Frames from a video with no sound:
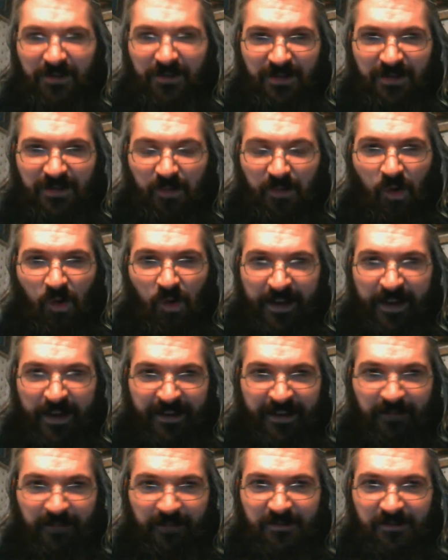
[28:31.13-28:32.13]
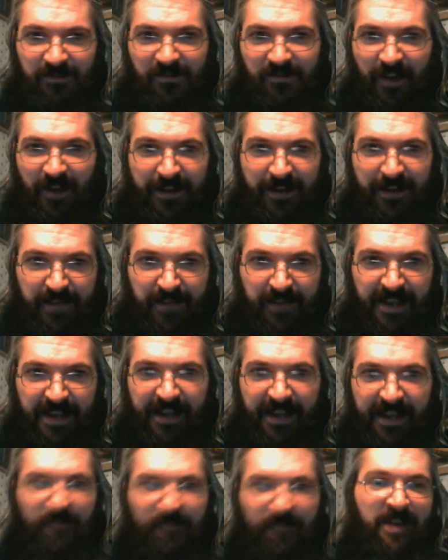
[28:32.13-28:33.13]
the point I was trying to make.
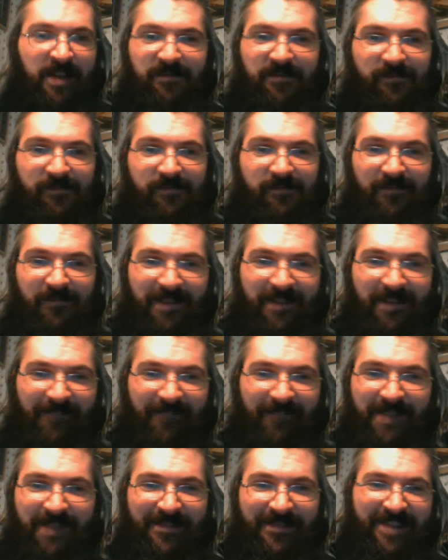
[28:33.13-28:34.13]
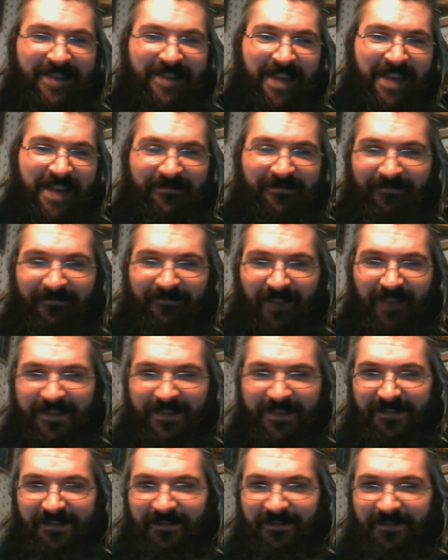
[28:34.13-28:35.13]
Anyway, Raymond Chen
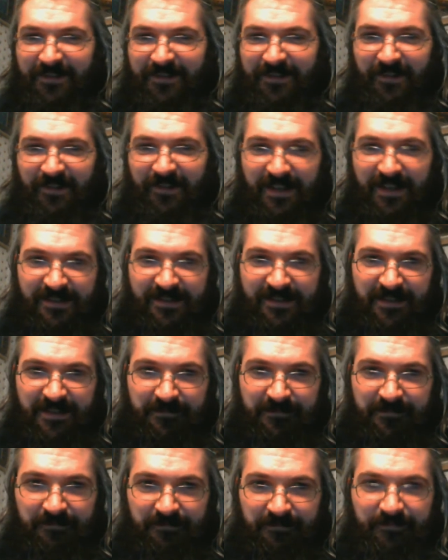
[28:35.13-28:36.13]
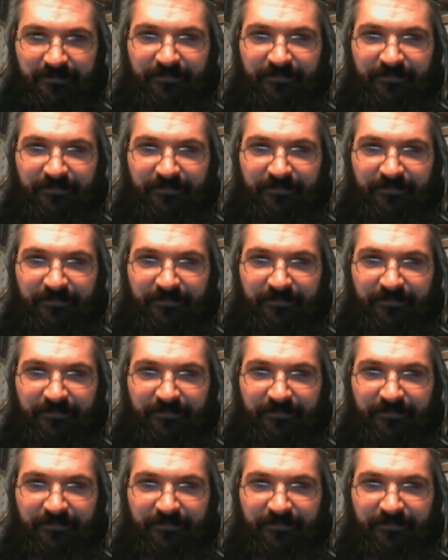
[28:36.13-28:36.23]
writes an interesting